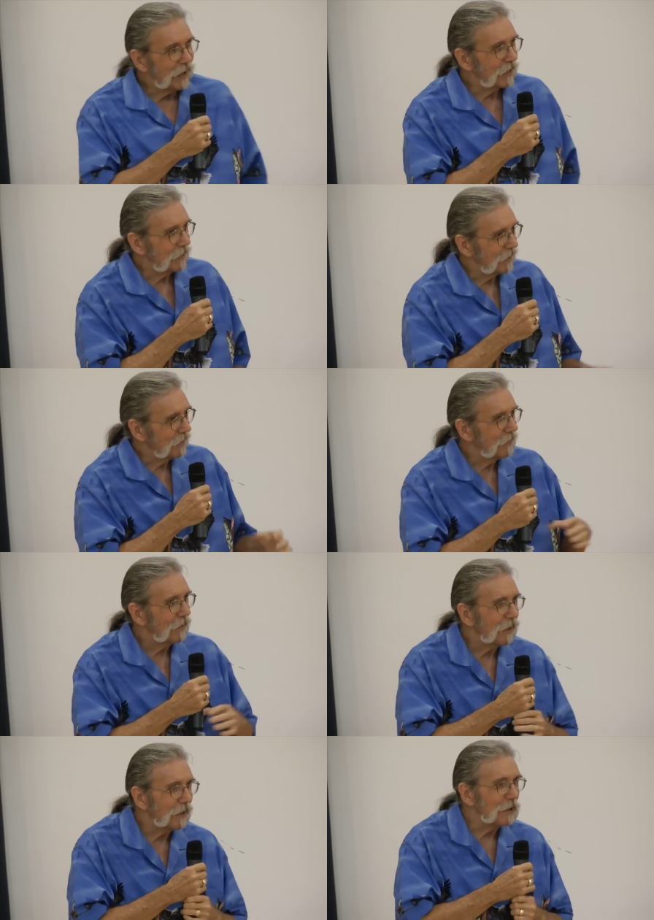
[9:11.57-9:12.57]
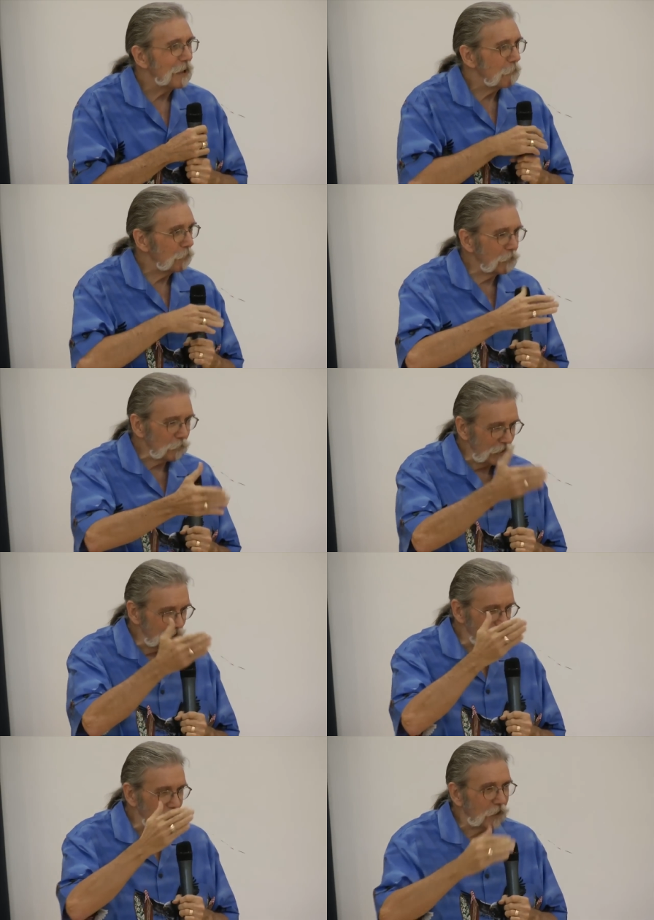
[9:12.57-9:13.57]
I prayed for that
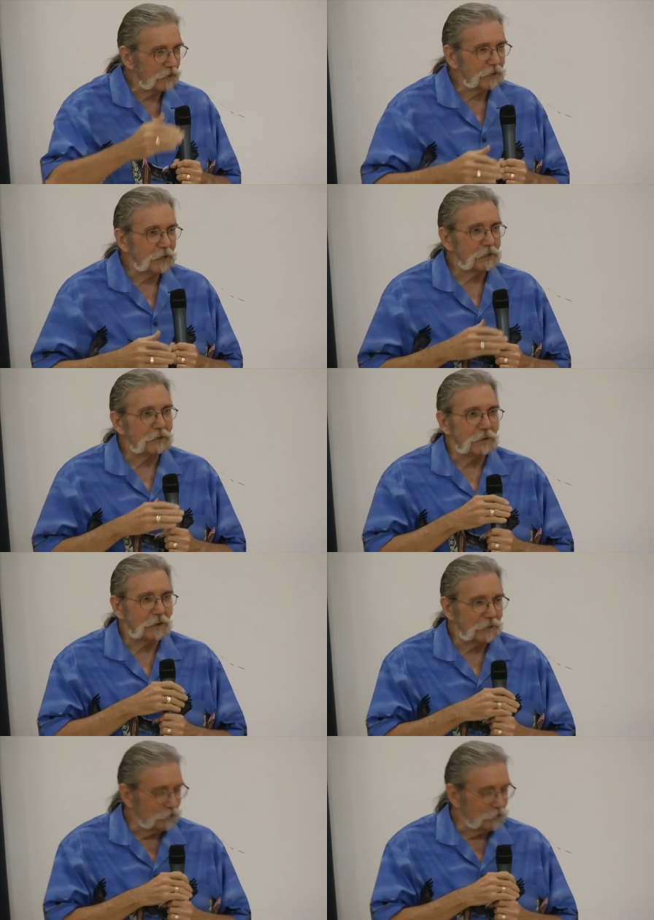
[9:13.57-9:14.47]
little dog again, and I